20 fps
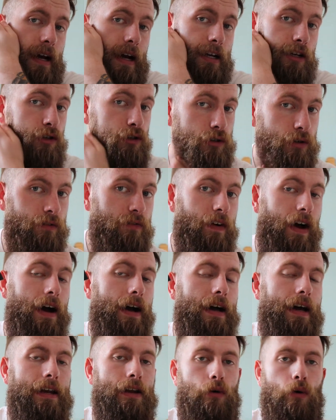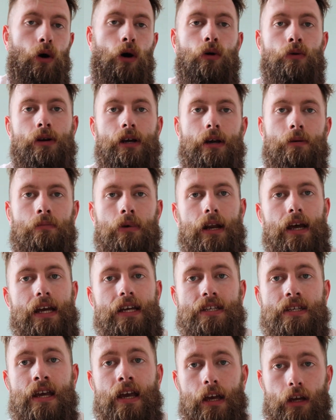and you do that, and it will hold it in
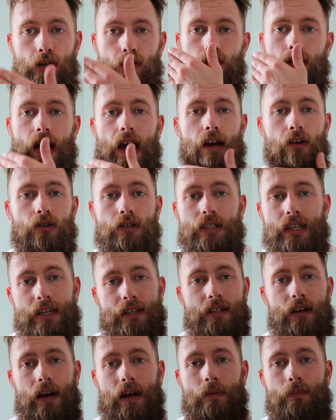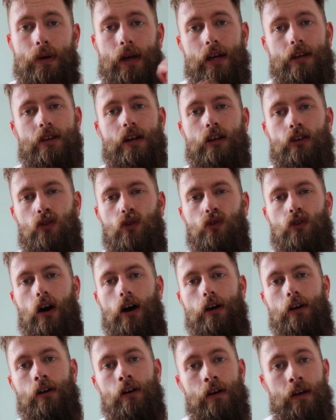place. You do that across the entire beard and you're
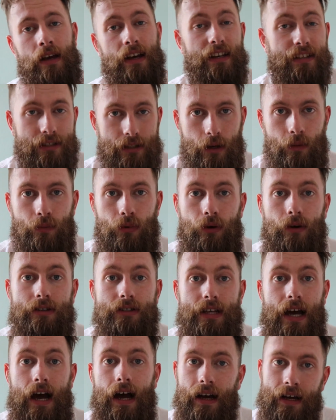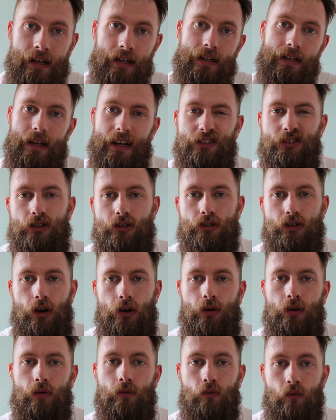done. Simple as that. Let's just show
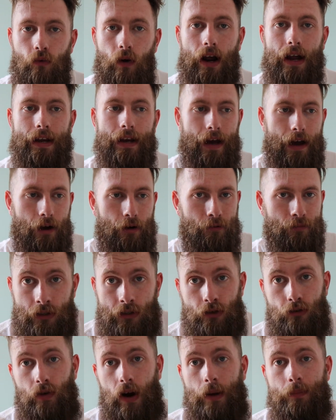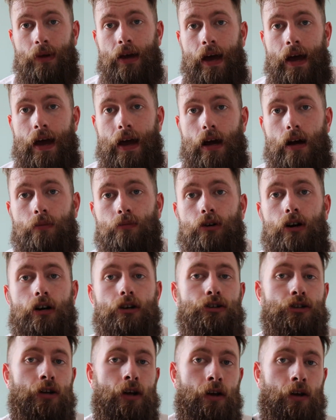you right now. So grab your
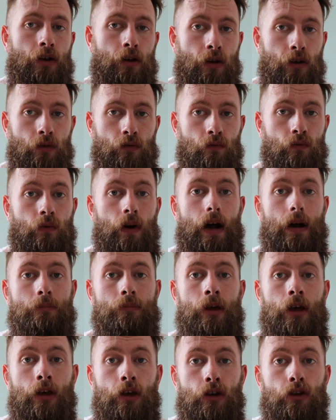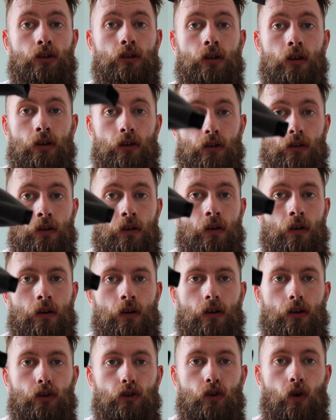hairbrush, grab
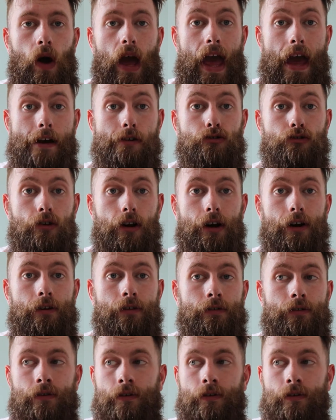your hairdryer.